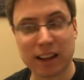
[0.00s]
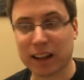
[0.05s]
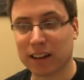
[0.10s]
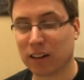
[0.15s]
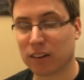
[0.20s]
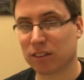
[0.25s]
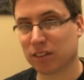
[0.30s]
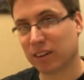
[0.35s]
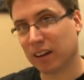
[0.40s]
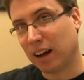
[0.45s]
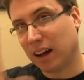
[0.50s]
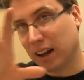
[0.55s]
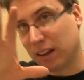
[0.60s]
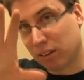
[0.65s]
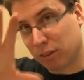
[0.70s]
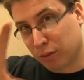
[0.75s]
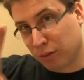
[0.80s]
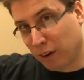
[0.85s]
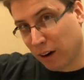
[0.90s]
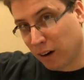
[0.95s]
like there's
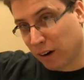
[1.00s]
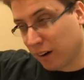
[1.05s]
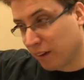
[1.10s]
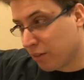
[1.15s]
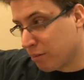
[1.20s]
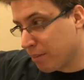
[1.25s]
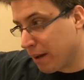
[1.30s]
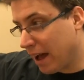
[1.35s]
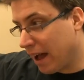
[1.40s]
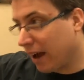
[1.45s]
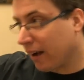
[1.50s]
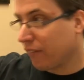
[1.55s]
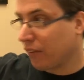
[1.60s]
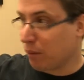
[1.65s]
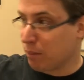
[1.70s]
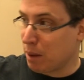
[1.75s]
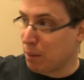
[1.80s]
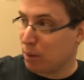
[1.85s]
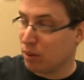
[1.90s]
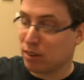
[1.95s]
guys far enough back
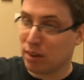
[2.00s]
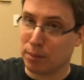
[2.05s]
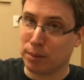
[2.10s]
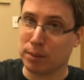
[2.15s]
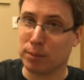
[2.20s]
that maybe some